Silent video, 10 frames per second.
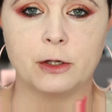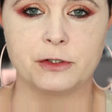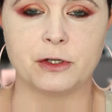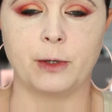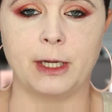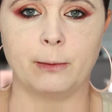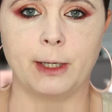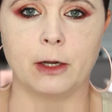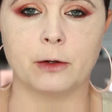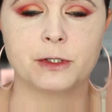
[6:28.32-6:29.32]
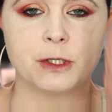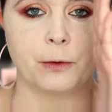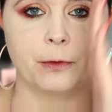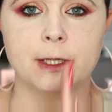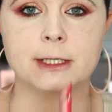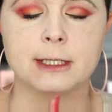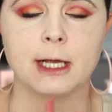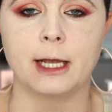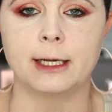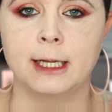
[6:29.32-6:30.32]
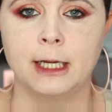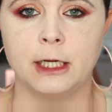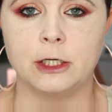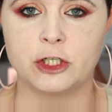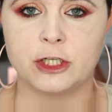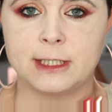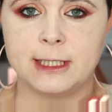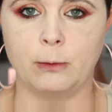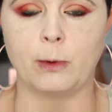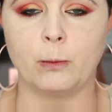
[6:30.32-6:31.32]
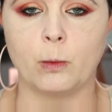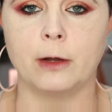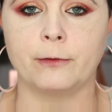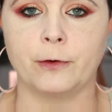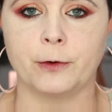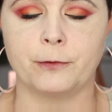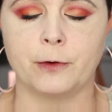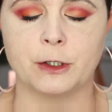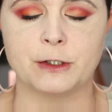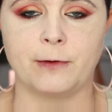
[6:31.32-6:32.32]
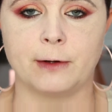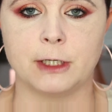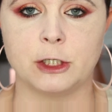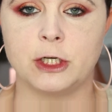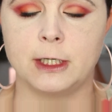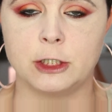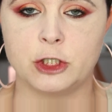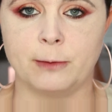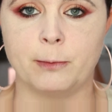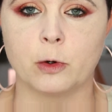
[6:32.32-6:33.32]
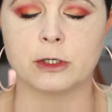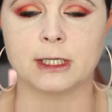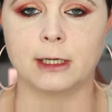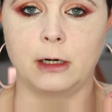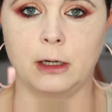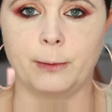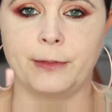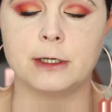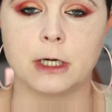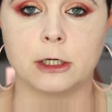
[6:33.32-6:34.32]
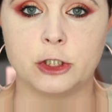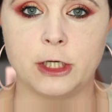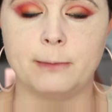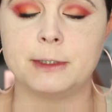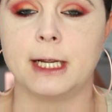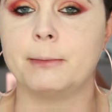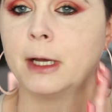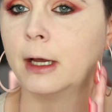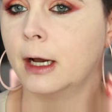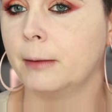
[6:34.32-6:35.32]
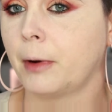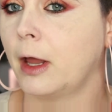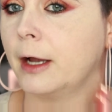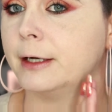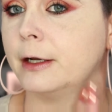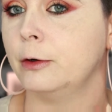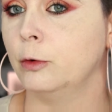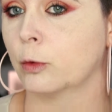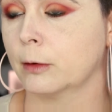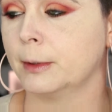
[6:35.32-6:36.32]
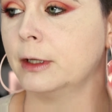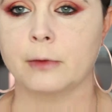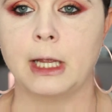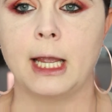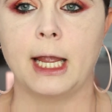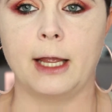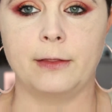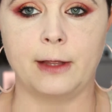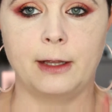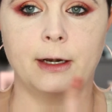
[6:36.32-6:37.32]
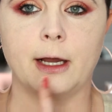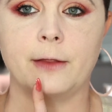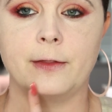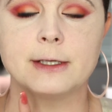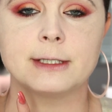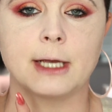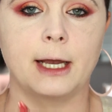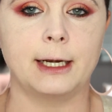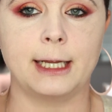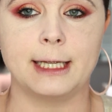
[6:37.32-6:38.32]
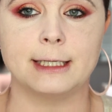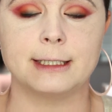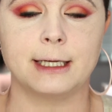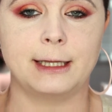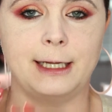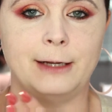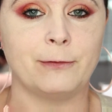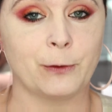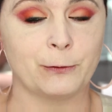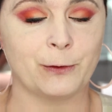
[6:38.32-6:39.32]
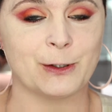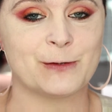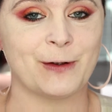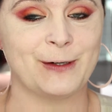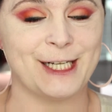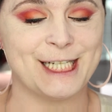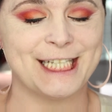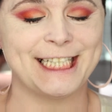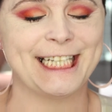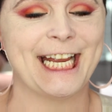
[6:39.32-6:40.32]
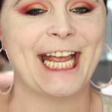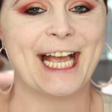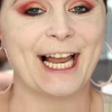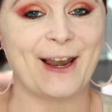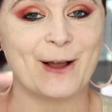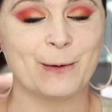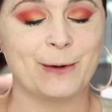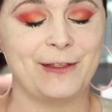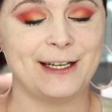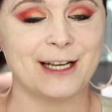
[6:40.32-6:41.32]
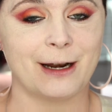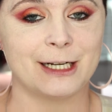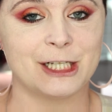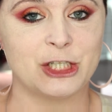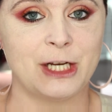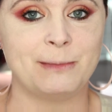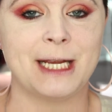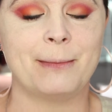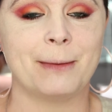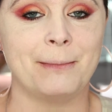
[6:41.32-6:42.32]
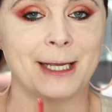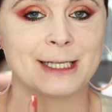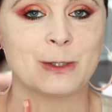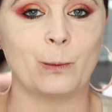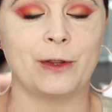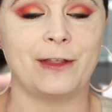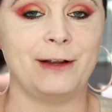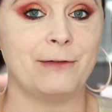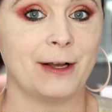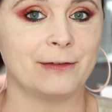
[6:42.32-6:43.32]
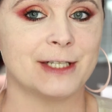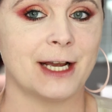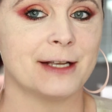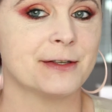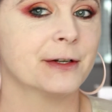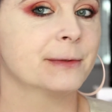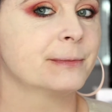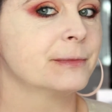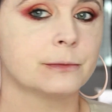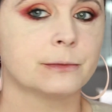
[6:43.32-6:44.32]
So here we go. So this side is just the Wet n Wild Photo Focus Foundation in the shade Porcelain, along with the Tarte Shape Tape applied normal. And then on this side is the Photo Focus Foundation, along with the Tarte Shape Tape mixed with the Velvetizer.